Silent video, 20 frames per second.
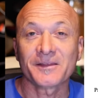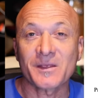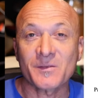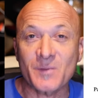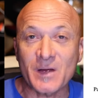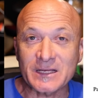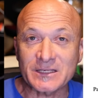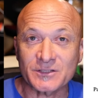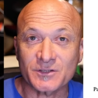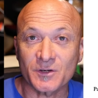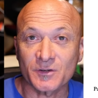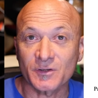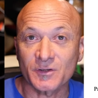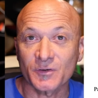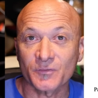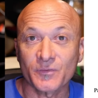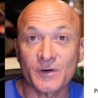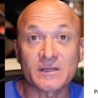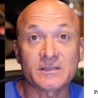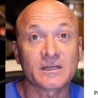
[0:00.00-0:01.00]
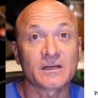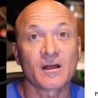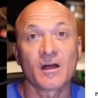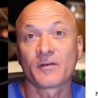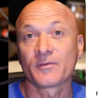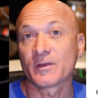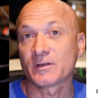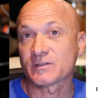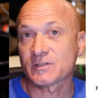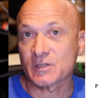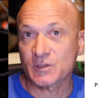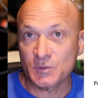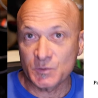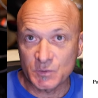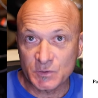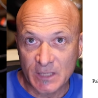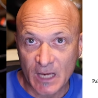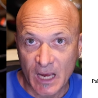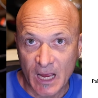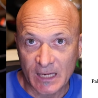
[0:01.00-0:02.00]
they might start their phrasing on the
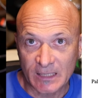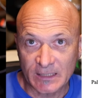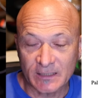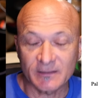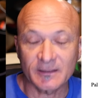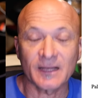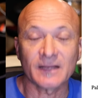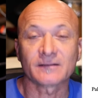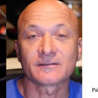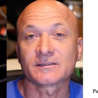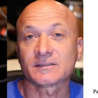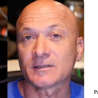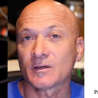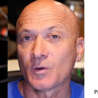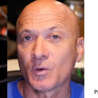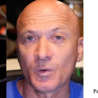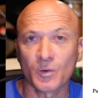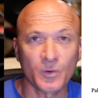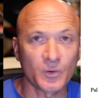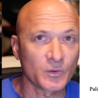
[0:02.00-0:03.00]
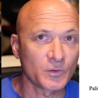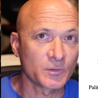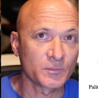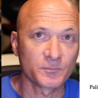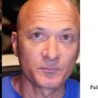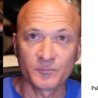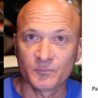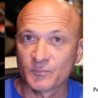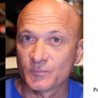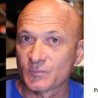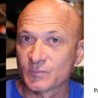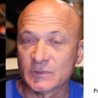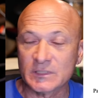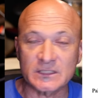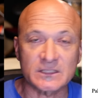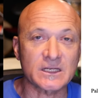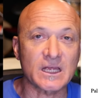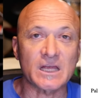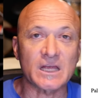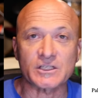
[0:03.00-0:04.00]
two side, and that's a whole
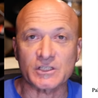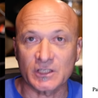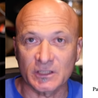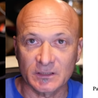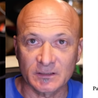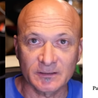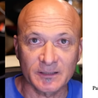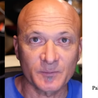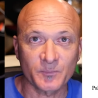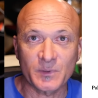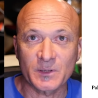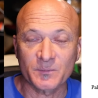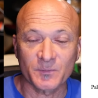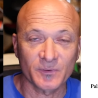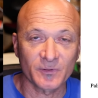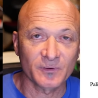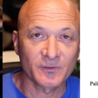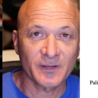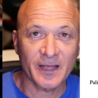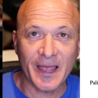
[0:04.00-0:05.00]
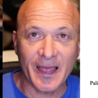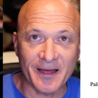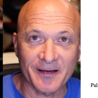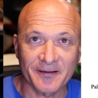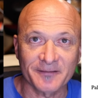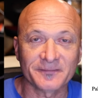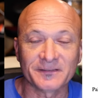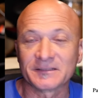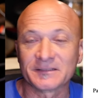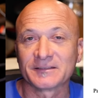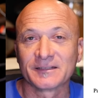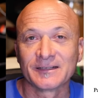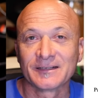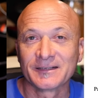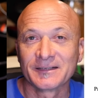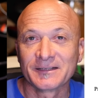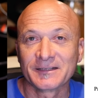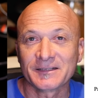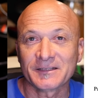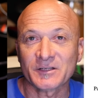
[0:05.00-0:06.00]
discussion that people have and
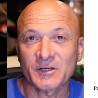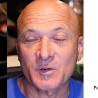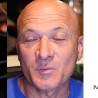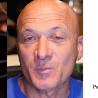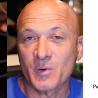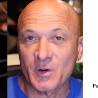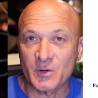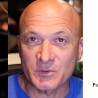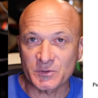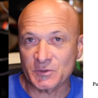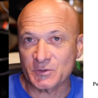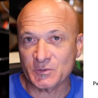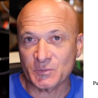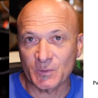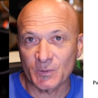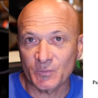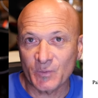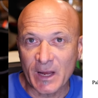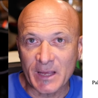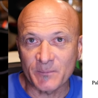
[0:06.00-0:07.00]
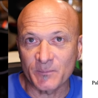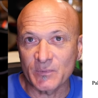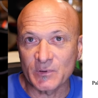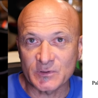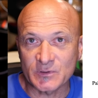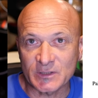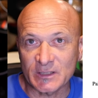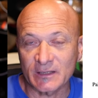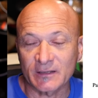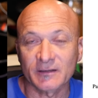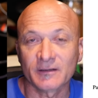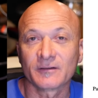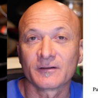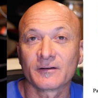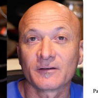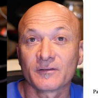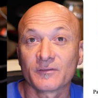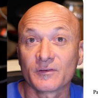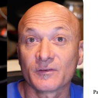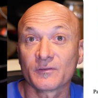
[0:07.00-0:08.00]
composers will write music
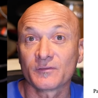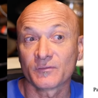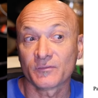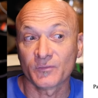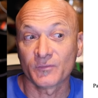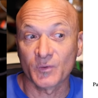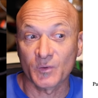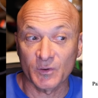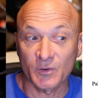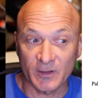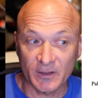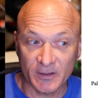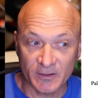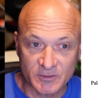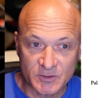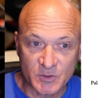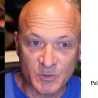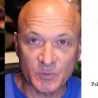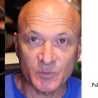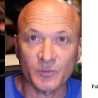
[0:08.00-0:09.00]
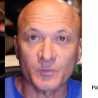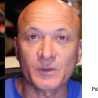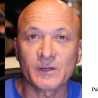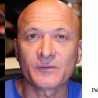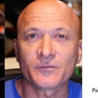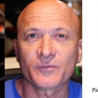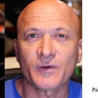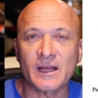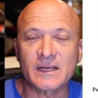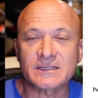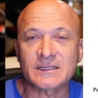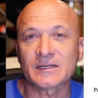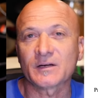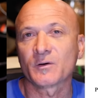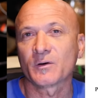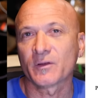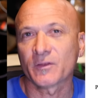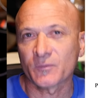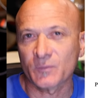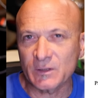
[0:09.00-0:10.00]
for a 2 3
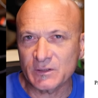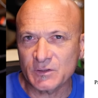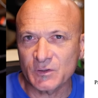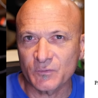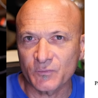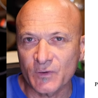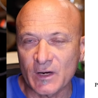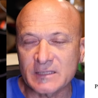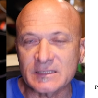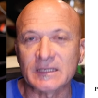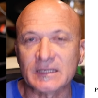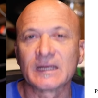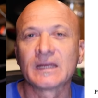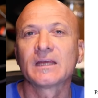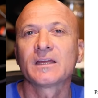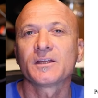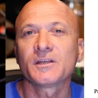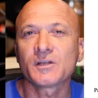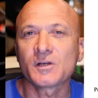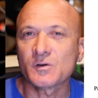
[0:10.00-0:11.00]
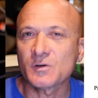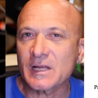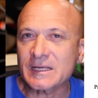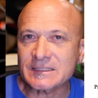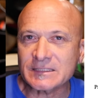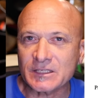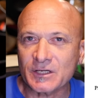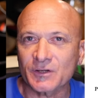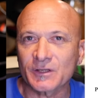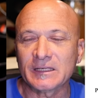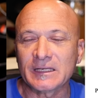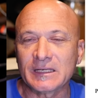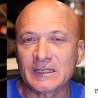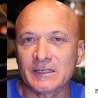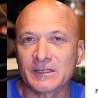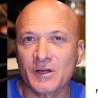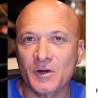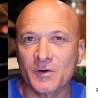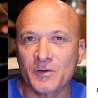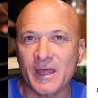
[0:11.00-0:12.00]
phrasing or a 3 2 phrasing. You don't necessarily need
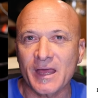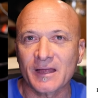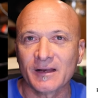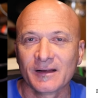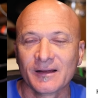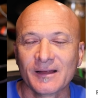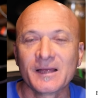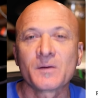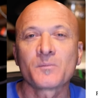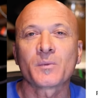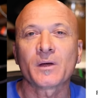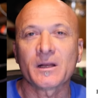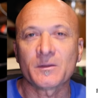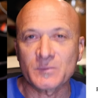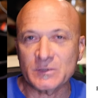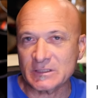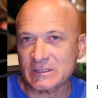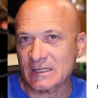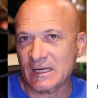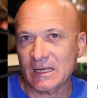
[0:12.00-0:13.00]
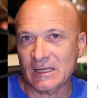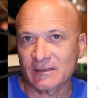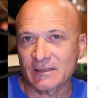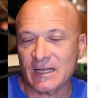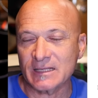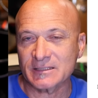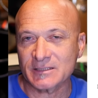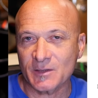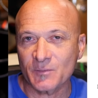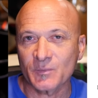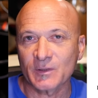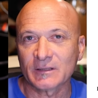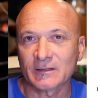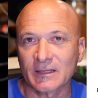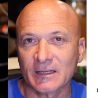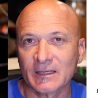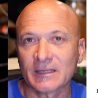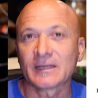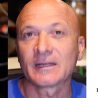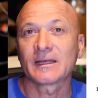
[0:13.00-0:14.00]
to know that, but I'm just saying that's
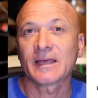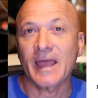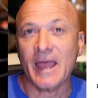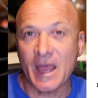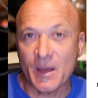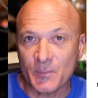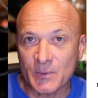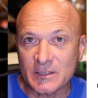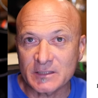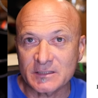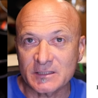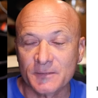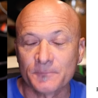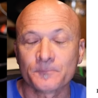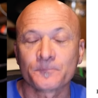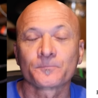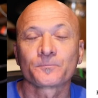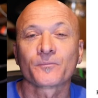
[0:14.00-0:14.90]
something that happens.